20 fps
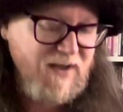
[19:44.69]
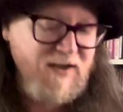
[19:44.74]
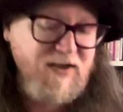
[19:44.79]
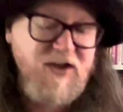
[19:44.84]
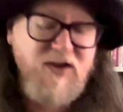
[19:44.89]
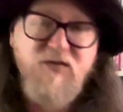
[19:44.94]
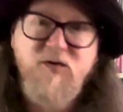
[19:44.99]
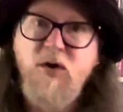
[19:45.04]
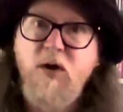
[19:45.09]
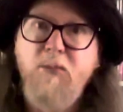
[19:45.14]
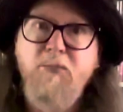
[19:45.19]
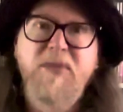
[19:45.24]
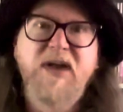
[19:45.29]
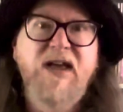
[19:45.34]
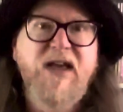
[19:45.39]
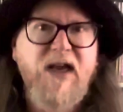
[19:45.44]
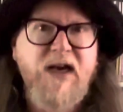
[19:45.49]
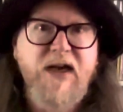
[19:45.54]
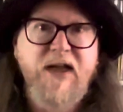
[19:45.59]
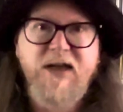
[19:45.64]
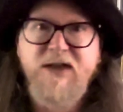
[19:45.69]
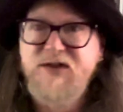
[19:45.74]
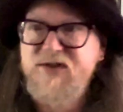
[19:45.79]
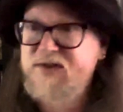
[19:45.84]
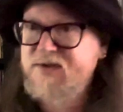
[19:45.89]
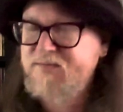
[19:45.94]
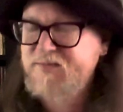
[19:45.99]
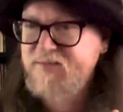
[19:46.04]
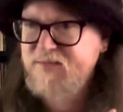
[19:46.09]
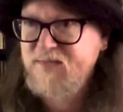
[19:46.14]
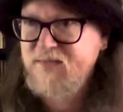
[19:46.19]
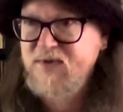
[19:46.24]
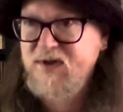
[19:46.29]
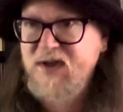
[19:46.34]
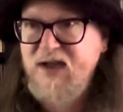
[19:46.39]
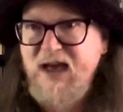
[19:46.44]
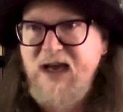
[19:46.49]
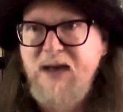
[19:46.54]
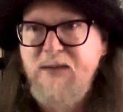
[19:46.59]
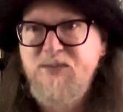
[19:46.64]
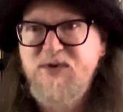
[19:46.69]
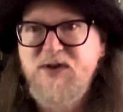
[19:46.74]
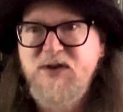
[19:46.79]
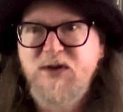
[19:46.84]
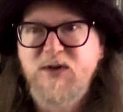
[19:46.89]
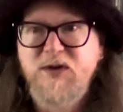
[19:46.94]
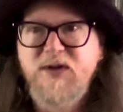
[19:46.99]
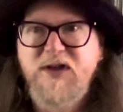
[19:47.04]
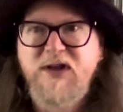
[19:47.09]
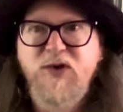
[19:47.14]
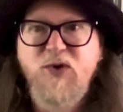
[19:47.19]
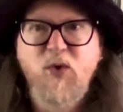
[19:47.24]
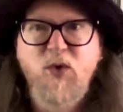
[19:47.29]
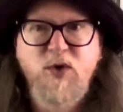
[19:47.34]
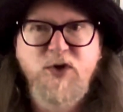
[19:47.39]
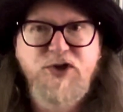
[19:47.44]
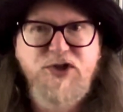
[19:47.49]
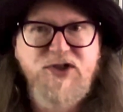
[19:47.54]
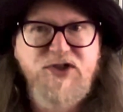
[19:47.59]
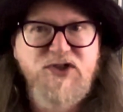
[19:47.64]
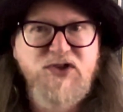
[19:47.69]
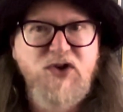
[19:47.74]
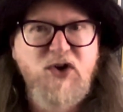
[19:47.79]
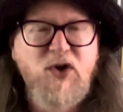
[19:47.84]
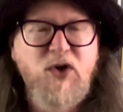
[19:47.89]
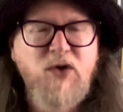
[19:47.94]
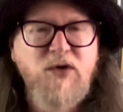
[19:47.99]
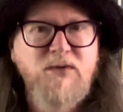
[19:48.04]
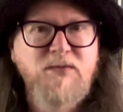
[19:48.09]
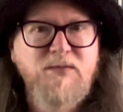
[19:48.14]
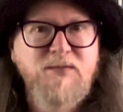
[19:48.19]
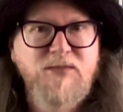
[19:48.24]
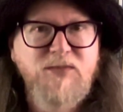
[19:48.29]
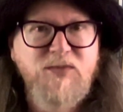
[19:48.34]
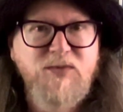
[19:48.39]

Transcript: You've got Beginnings. Absolutely gorgeous song.